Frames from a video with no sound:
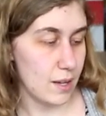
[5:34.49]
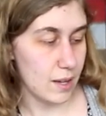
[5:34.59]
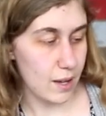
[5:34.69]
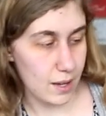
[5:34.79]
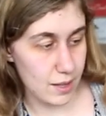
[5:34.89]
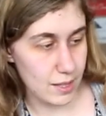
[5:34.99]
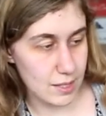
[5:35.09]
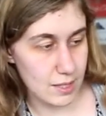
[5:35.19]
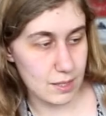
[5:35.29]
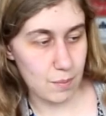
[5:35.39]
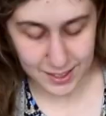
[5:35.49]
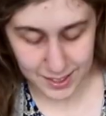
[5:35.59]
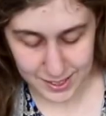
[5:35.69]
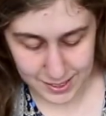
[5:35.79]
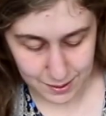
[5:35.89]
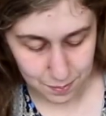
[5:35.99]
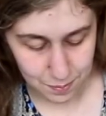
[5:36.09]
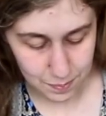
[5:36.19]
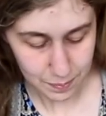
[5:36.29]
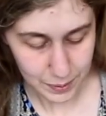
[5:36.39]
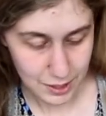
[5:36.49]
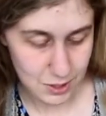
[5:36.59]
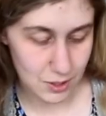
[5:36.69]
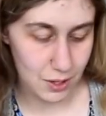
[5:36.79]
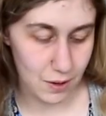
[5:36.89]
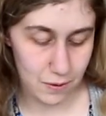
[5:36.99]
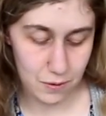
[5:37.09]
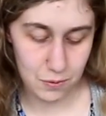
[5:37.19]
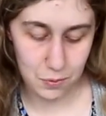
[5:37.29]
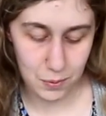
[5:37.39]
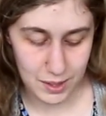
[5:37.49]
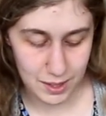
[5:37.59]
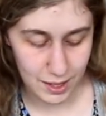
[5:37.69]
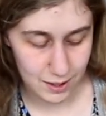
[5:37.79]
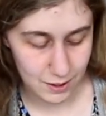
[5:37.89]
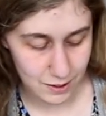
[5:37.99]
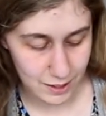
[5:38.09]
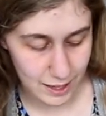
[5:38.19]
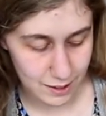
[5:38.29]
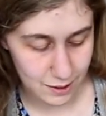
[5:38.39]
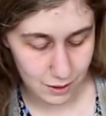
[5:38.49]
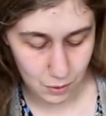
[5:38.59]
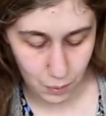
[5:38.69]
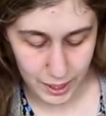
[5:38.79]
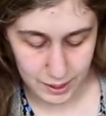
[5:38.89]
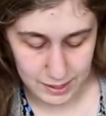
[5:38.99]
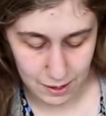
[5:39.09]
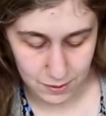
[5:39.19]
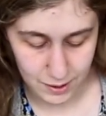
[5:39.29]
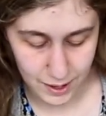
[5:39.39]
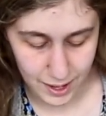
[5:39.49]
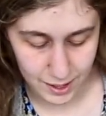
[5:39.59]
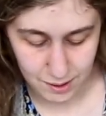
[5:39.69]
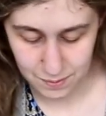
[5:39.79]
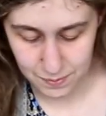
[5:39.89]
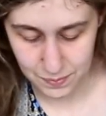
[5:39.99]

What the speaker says: and this is a picture of what they look like a little while down the line